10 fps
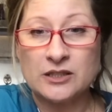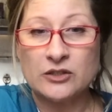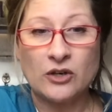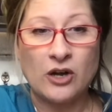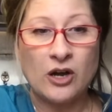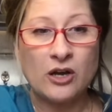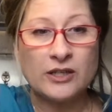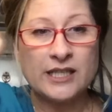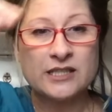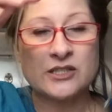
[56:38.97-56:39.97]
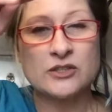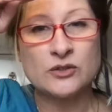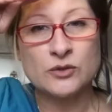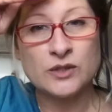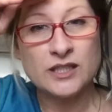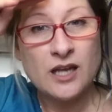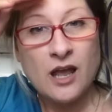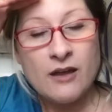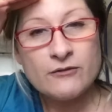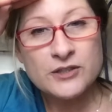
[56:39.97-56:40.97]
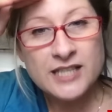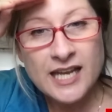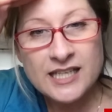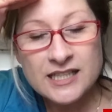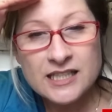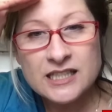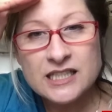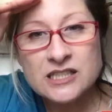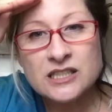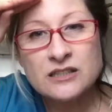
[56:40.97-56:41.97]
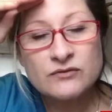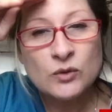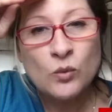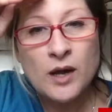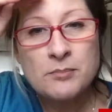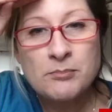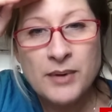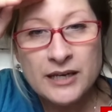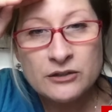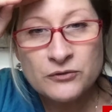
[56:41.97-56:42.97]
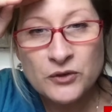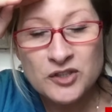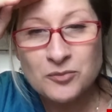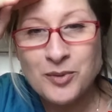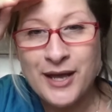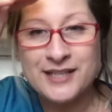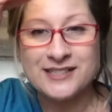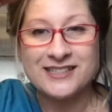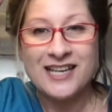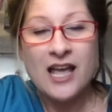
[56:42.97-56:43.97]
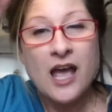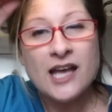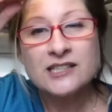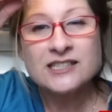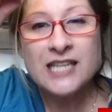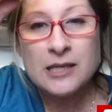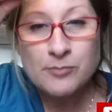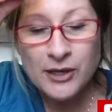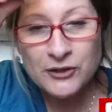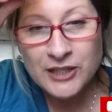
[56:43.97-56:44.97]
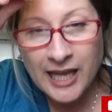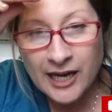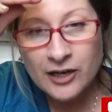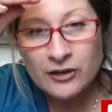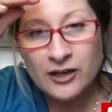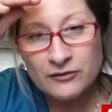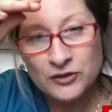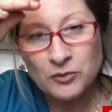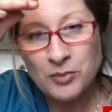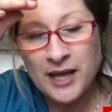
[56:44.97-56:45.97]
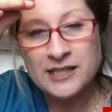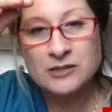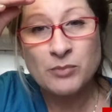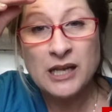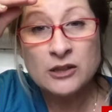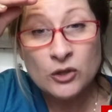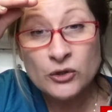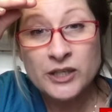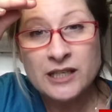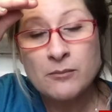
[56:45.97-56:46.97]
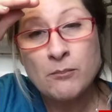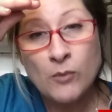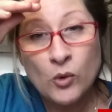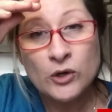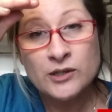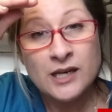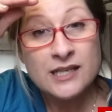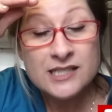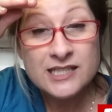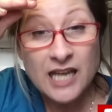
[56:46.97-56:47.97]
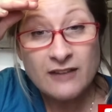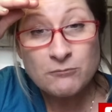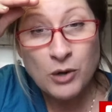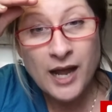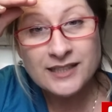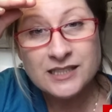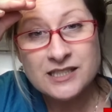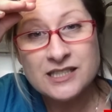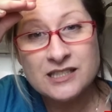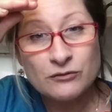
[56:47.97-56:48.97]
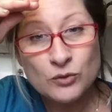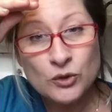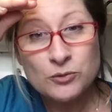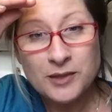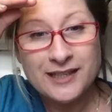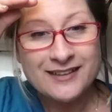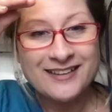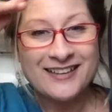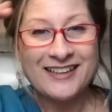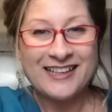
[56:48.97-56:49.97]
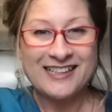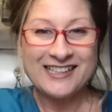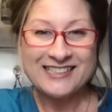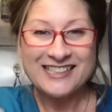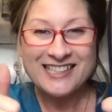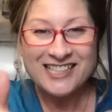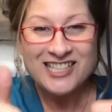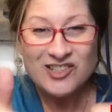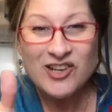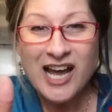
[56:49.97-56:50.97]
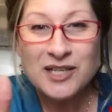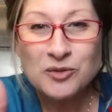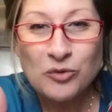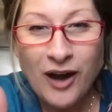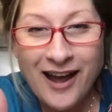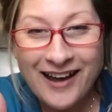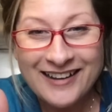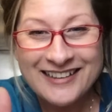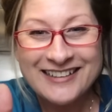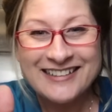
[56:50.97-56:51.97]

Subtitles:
You're all getting saluted for taking the initiative to want better for your pets and to take better care of your pets by learning more safe practices of grooming. You guys rock.